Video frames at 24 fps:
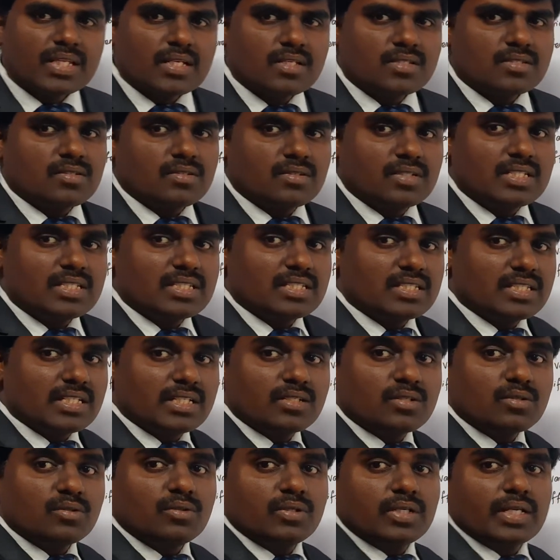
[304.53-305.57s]
So this is a
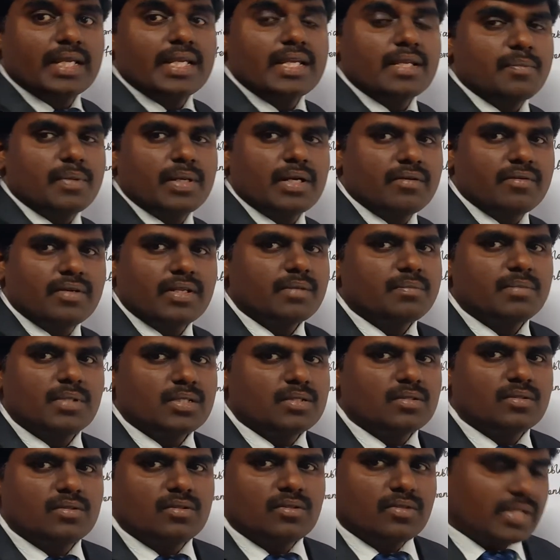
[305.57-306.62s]
two independent variable.
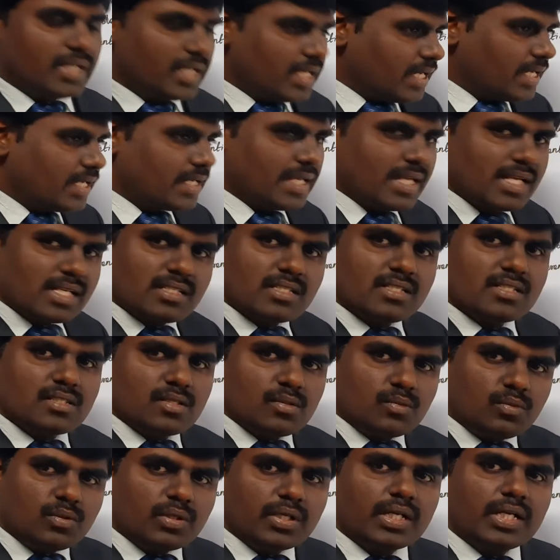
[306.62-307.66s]
No, here x is a
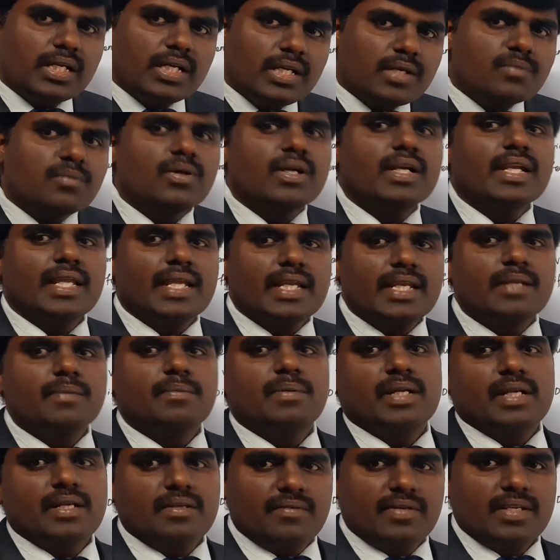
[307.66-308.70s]
only one
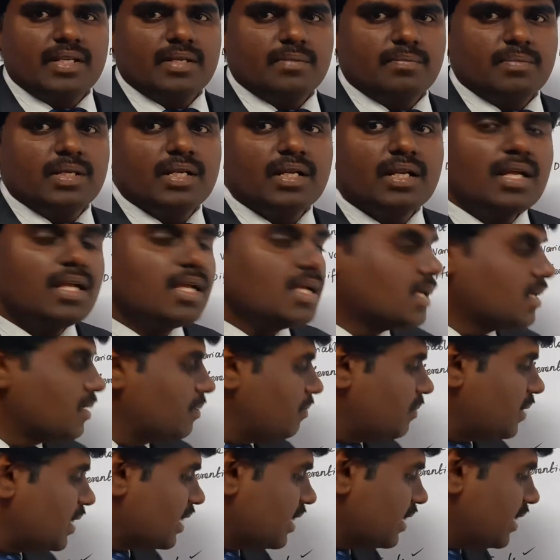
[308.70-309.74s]
independent variable,
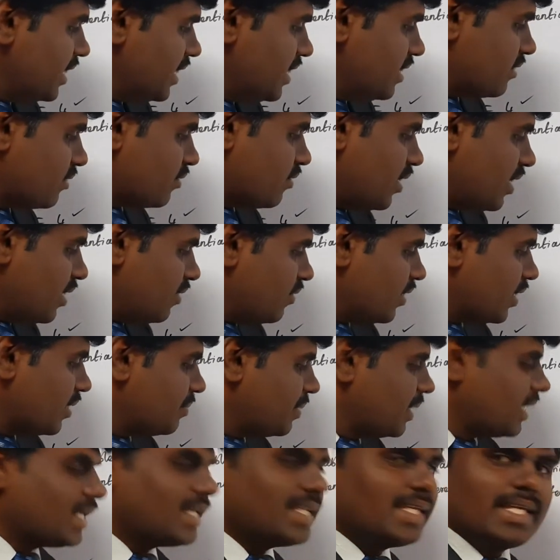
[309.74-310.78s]
but d squared y by
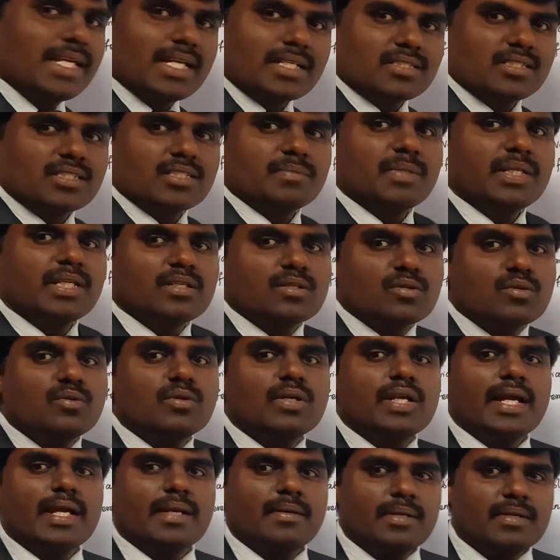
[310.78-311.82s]
dx is mean two
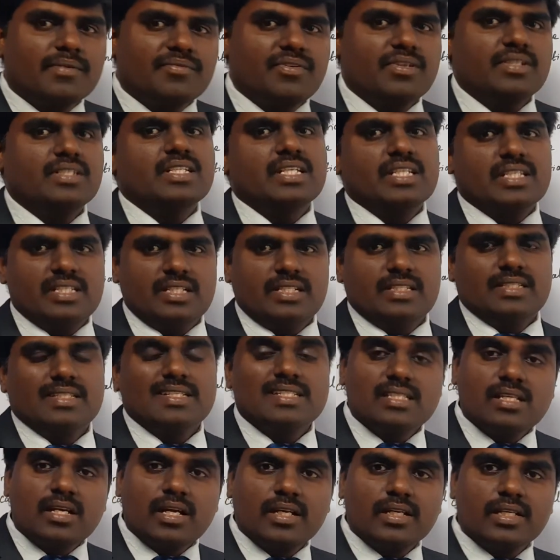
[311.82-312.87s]
time differentiation. That's
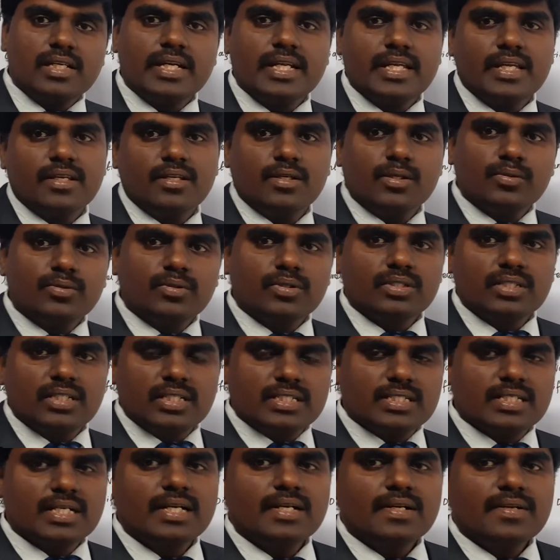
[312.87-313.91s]
already you know that
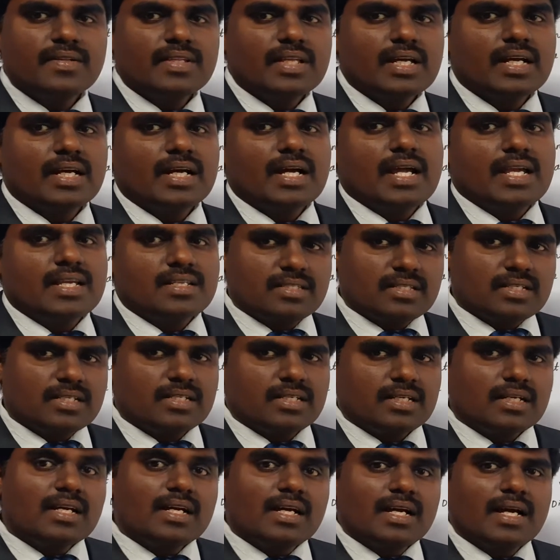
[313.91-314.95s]

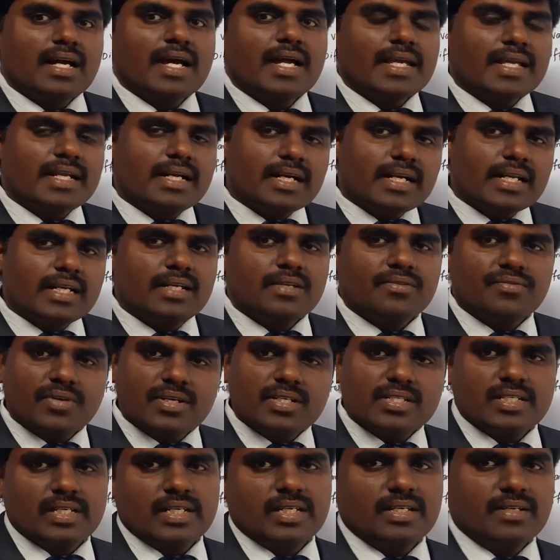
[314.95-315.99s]
higher order
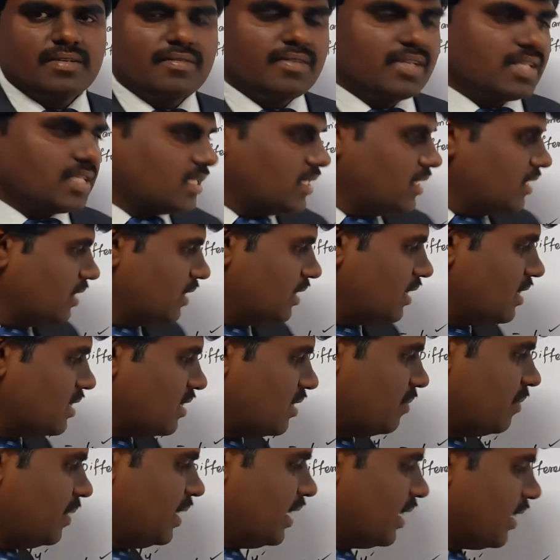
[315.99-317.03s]
differential equation. That's the
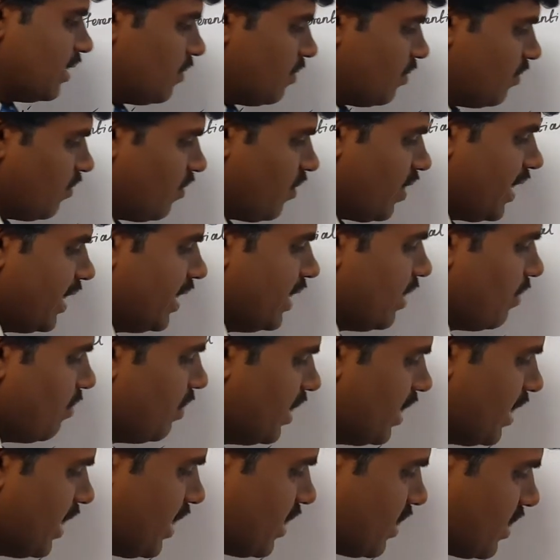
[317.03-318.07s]
meaning of y double
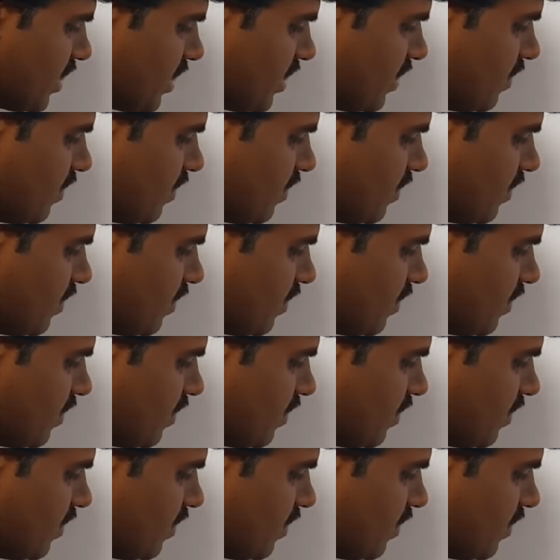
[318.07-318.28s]
dash.